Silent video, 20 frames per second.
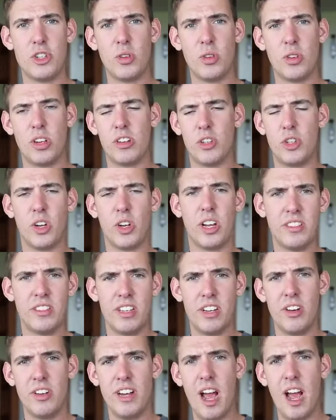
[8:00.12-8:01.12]
you should
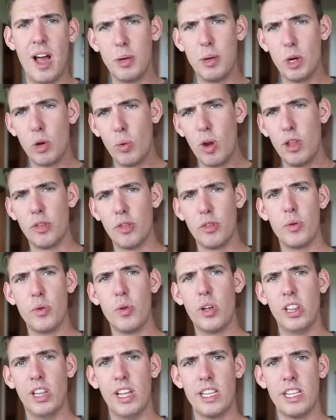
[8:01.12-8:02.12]
consider. Now I'm going to run
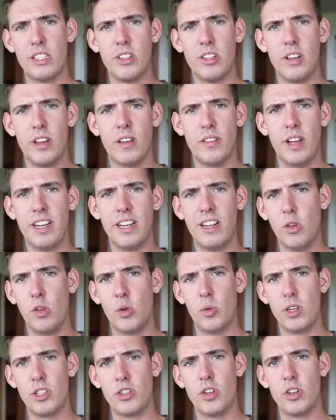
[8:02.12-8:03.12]
through a list of, I did a
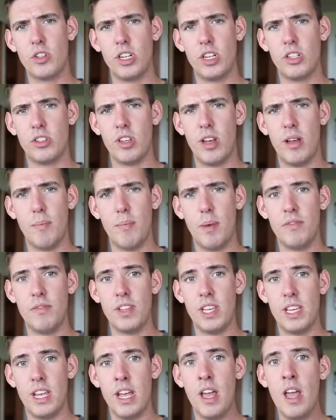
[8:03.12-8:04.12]
little research into some of
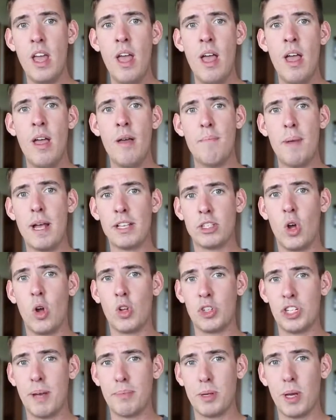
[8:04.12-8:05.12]
the best
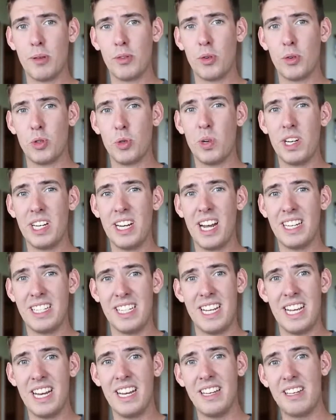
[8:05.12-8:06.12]
college laptops for
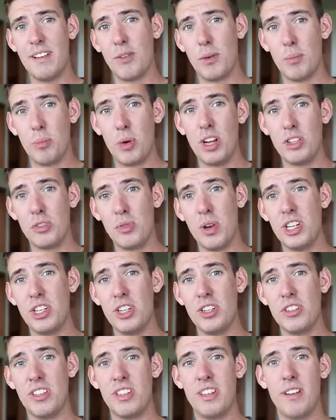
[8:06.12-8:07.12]
2019 at different price
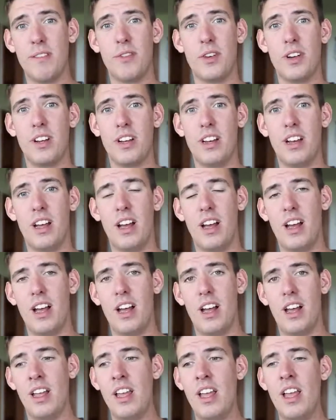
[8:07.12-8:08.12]
ranges and different
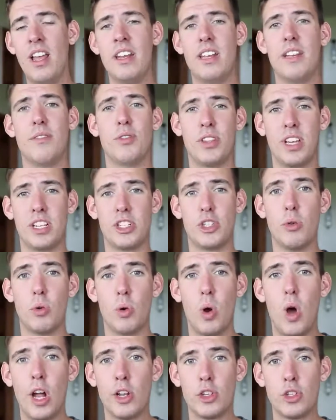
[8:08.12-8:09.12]
things you would
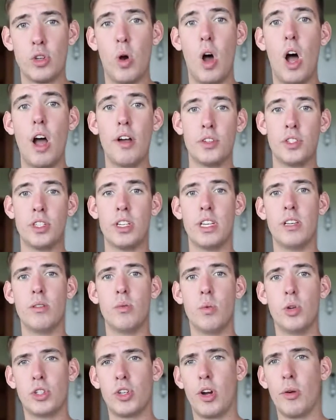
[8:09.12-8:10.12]
want. So obviously
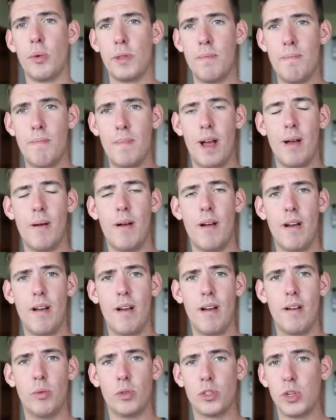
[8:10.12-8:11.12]
we'll start
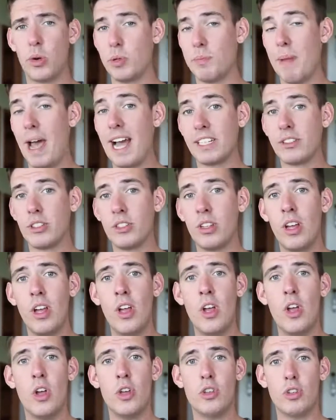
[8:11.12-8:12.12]
with Macs.
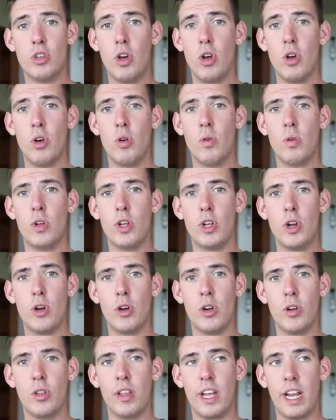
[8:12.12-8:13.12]
So
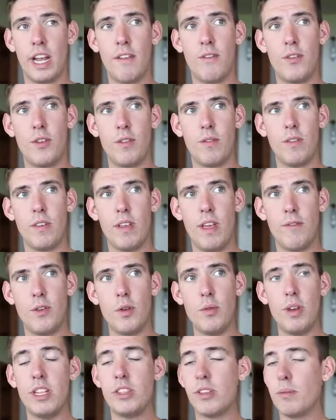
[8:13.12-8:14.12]
you're like, if
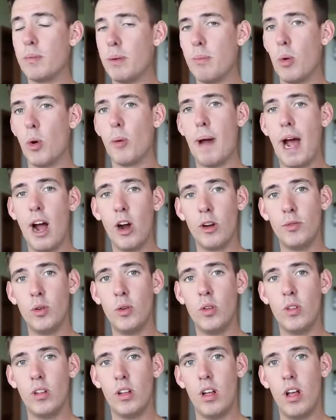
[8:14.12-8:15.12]
you need something more powerful,